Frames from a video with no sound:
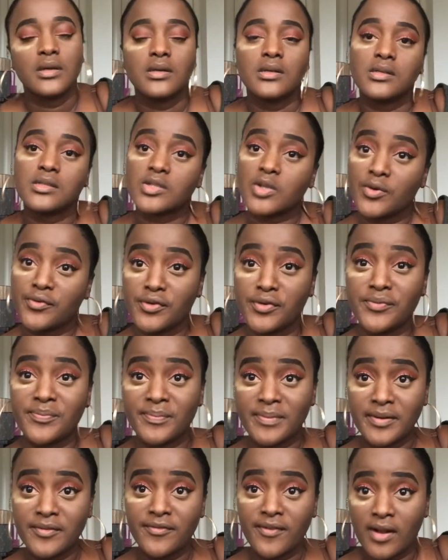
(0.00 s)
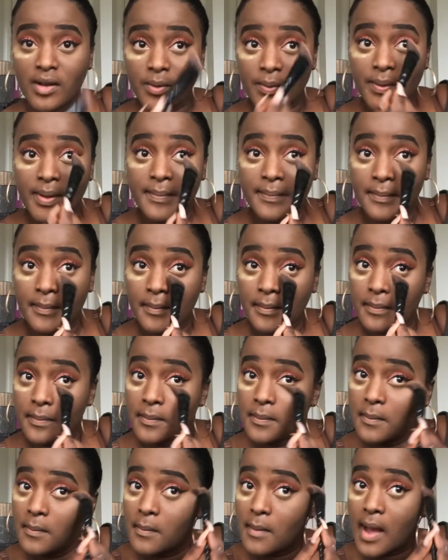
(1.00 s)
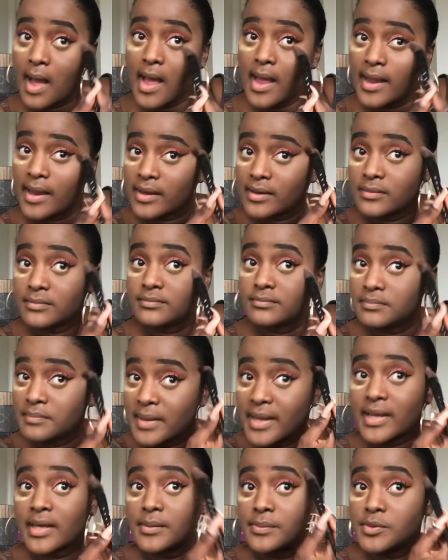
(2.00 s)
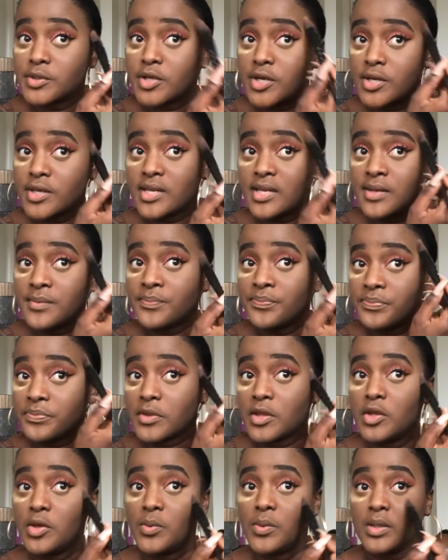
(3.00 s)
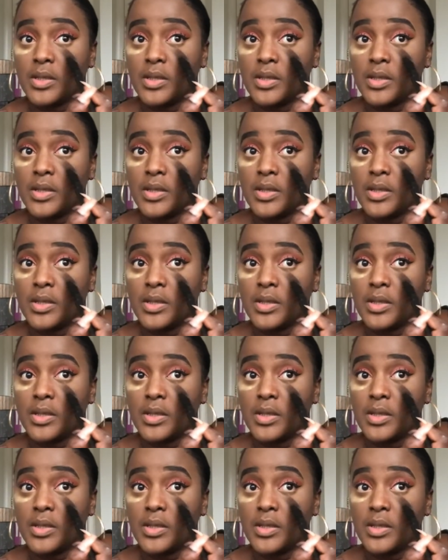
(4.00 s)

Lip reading: So if you've been following my makeup journey, you will